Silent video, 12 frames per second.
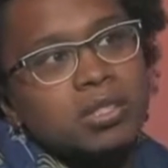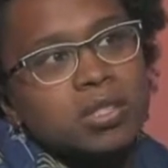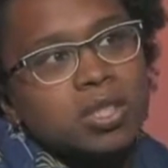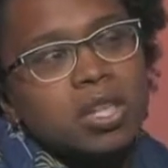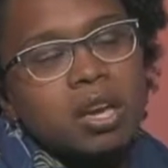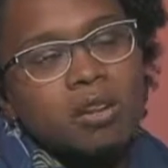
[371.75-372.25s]
and
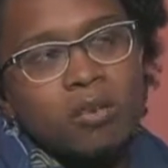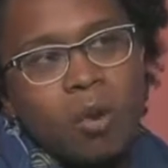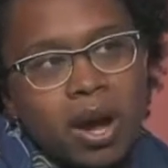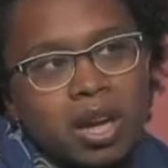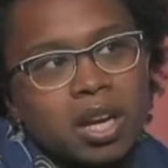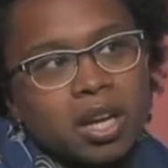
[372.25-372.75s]
just kind of
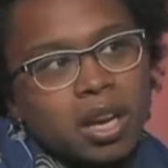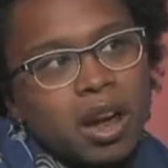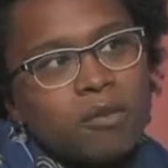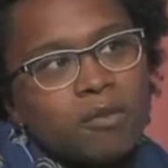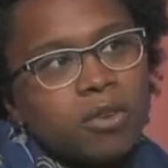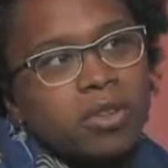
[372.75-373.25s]
quieting
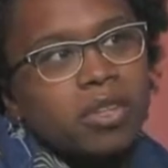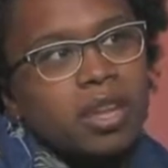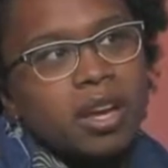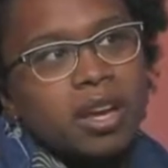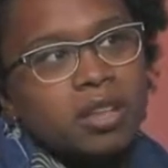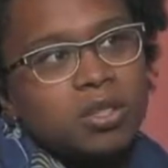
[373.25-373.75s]
down for the
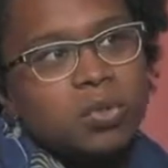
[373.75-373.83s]
day